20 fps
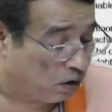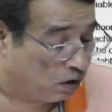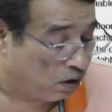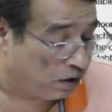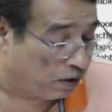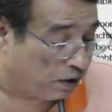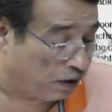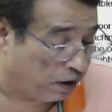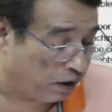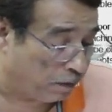
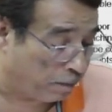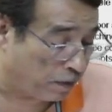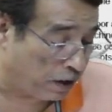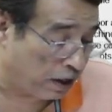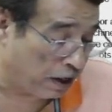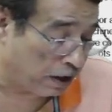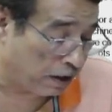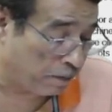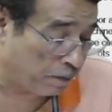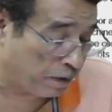
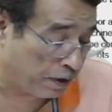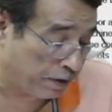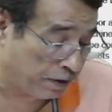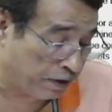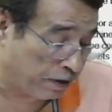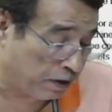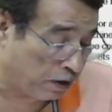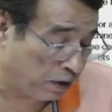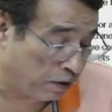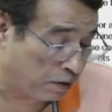
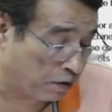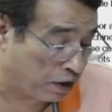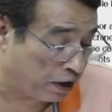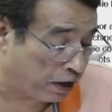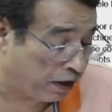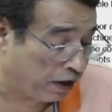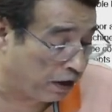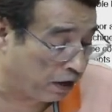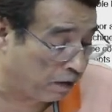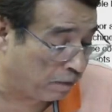departmental
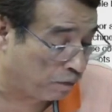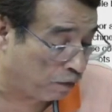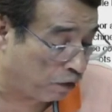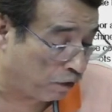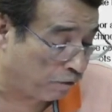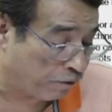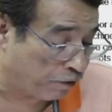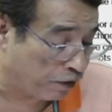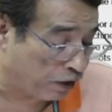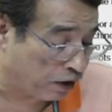trading and
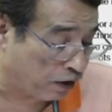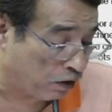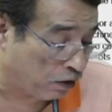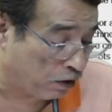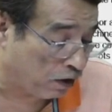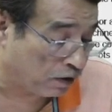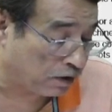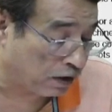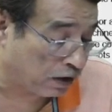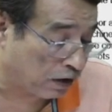profit and
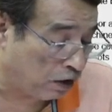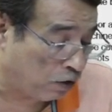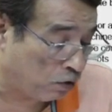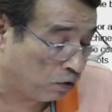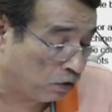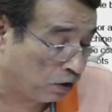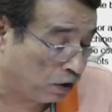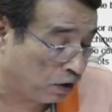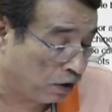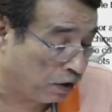loss
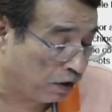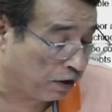account,